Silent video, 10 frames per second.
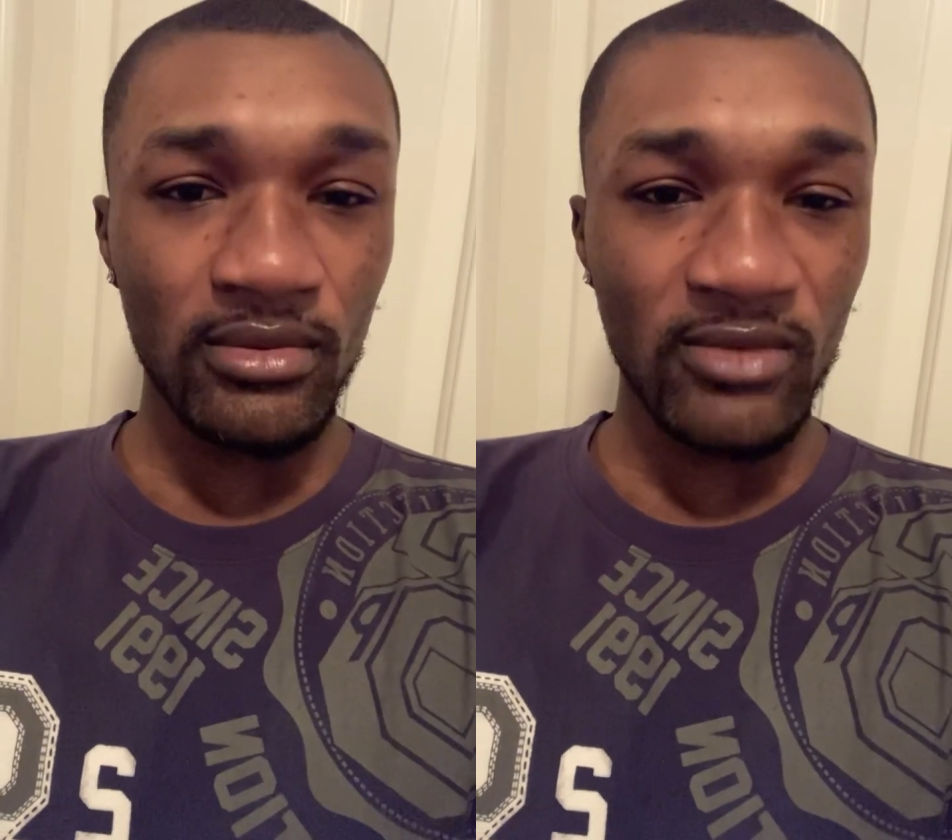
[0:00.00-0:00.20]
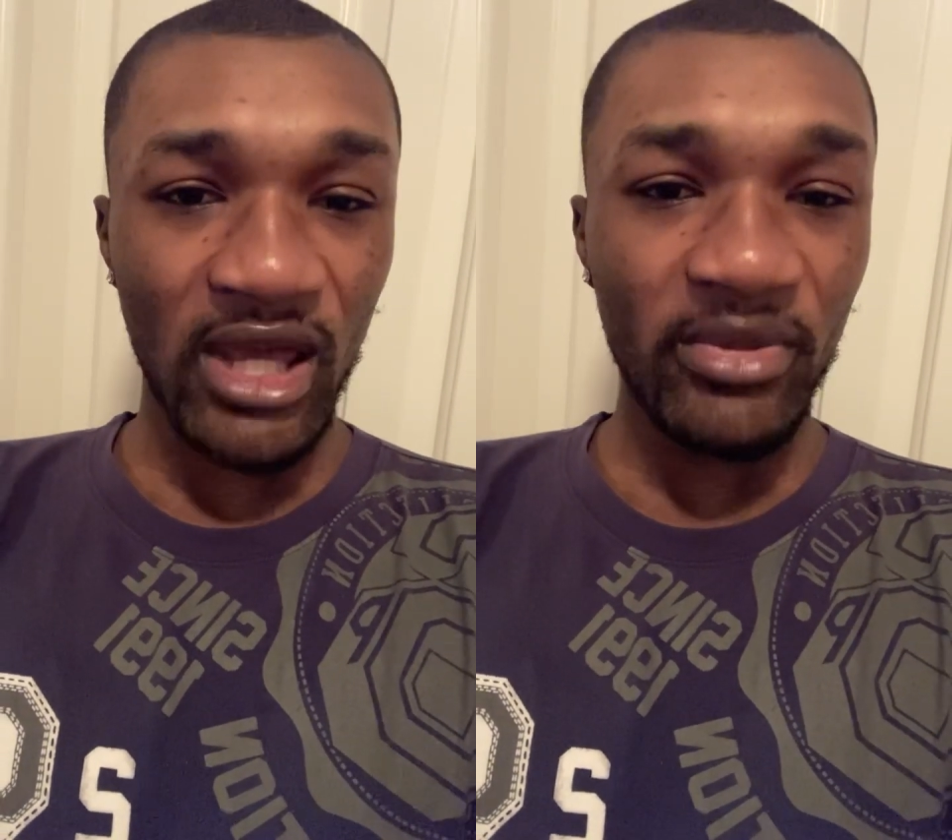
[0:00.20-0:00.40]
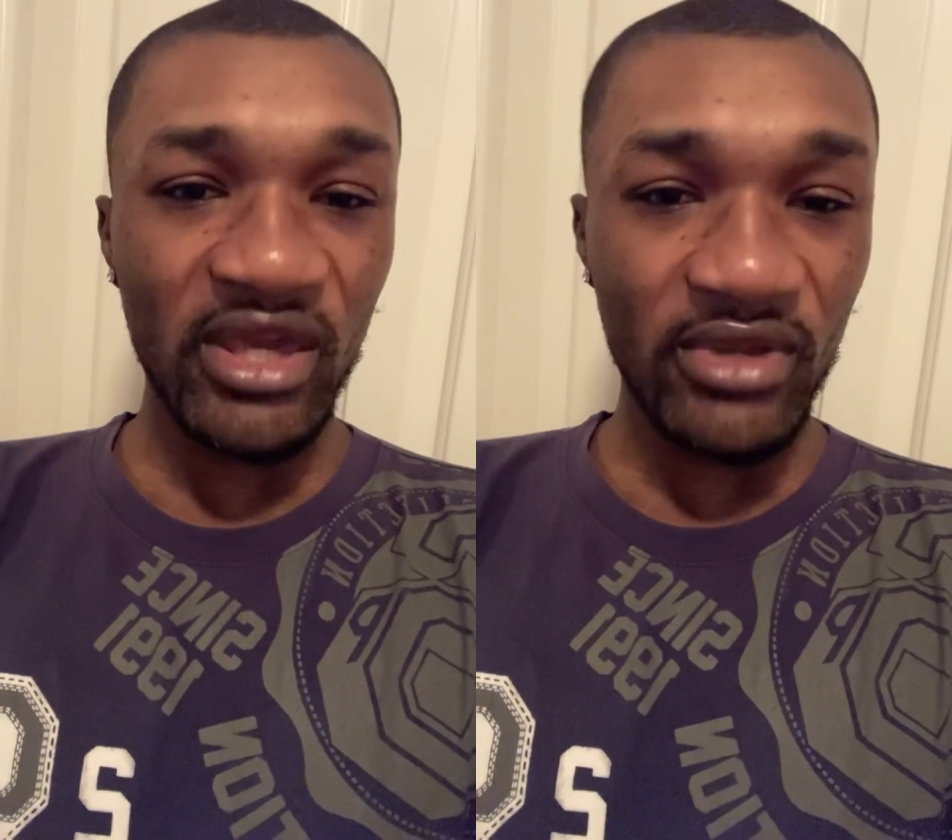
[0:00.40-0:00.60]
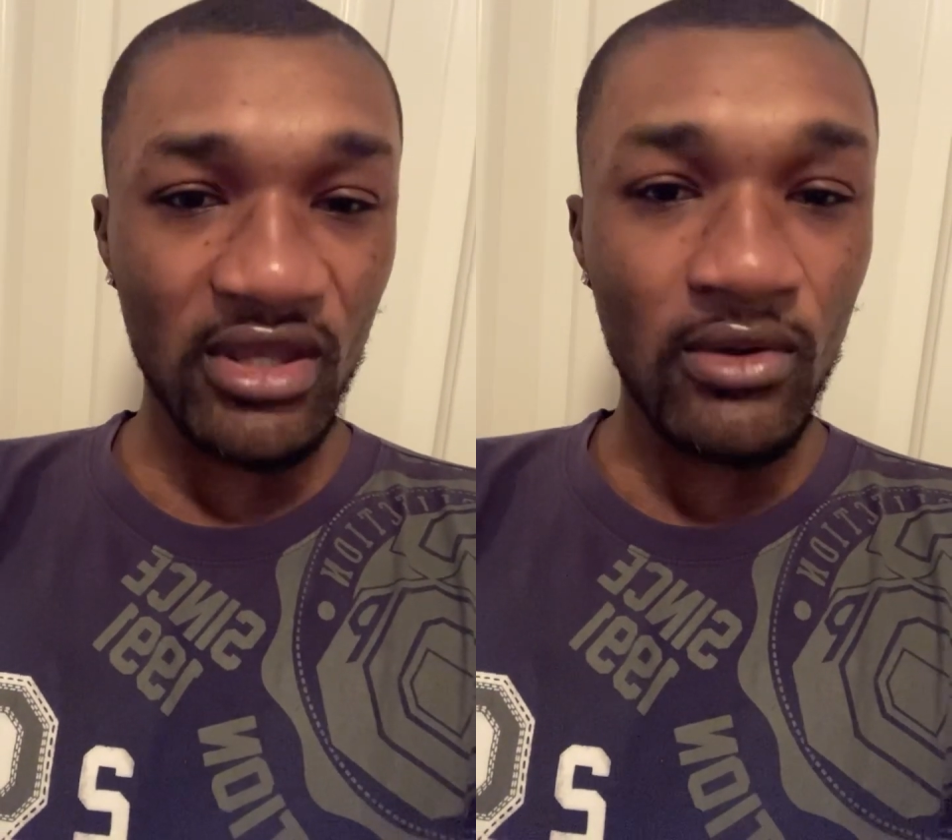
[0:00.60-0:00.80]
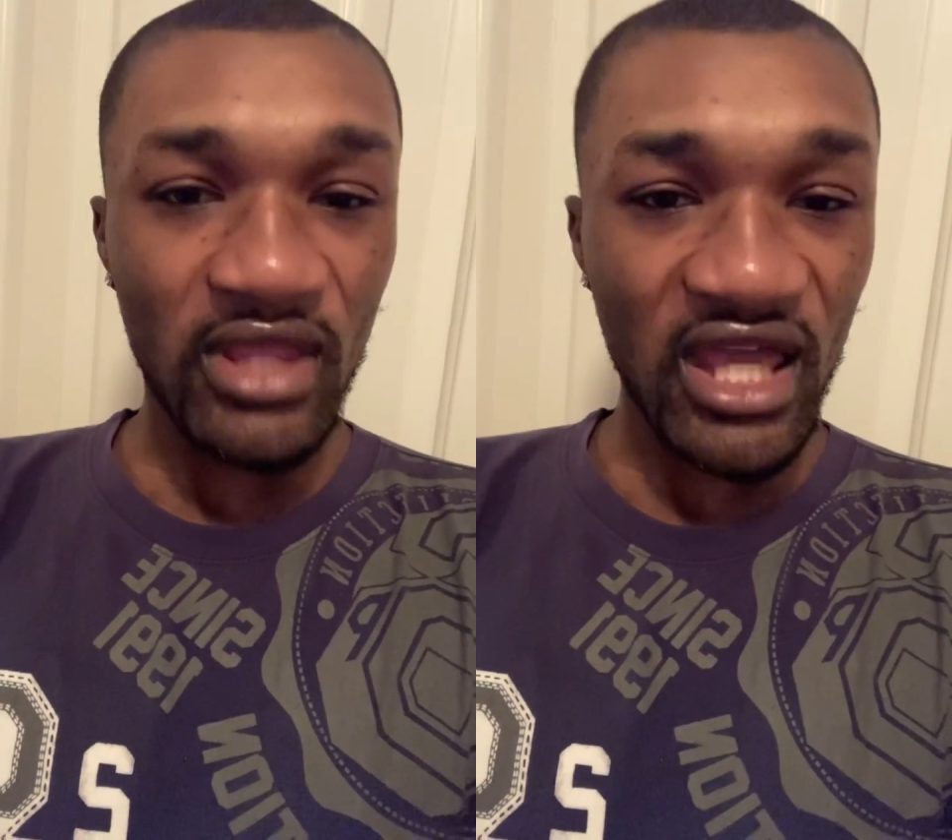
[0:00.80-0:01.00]
why people
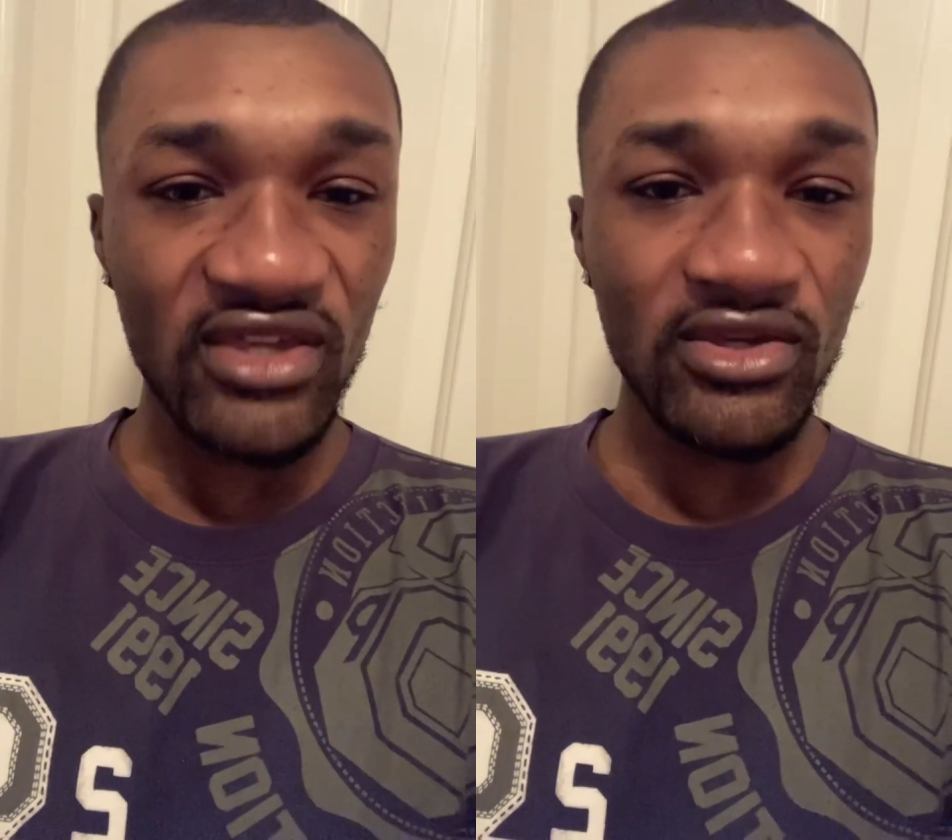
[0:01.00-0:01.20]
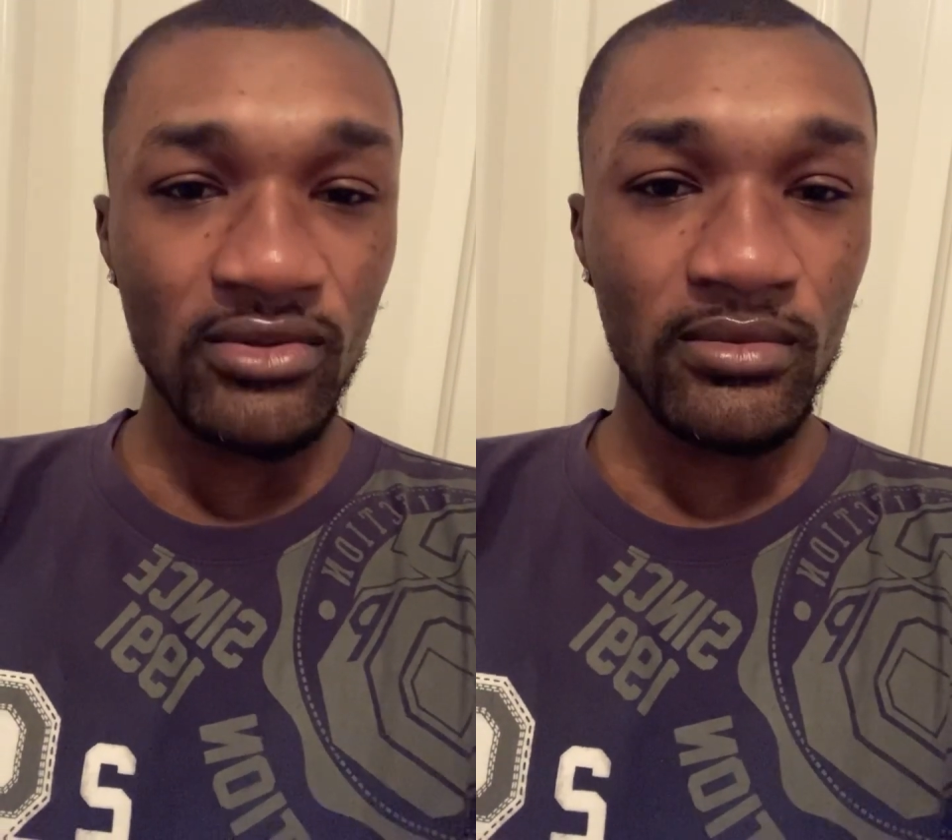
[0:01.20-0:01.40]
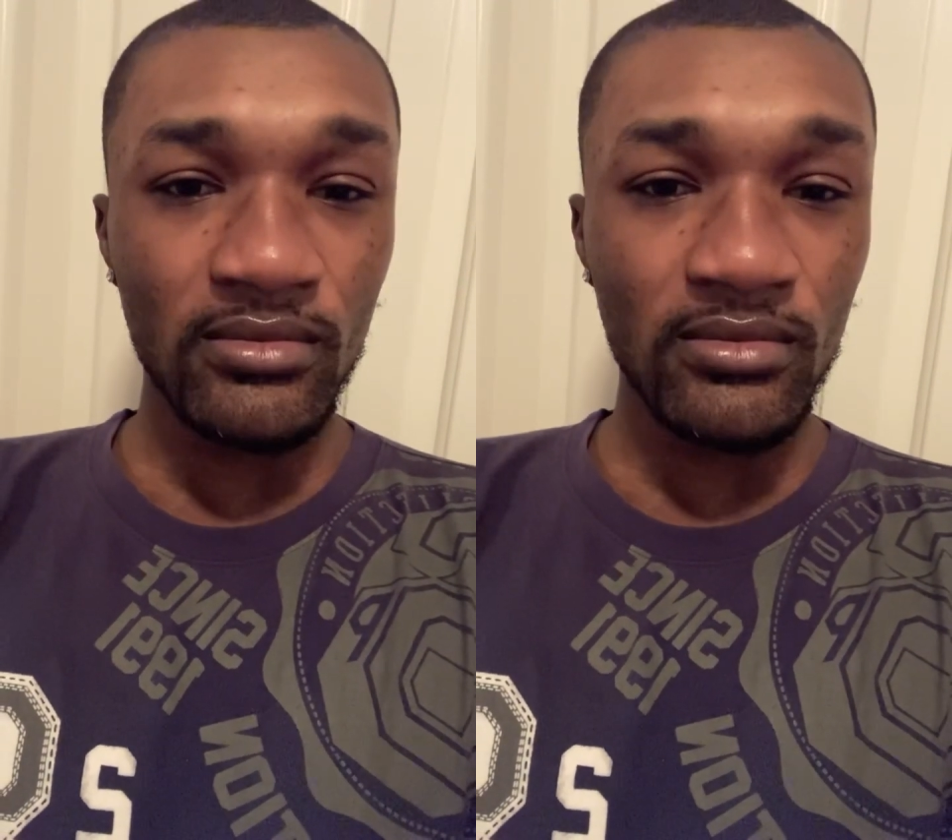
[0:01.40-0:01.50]
don't like you.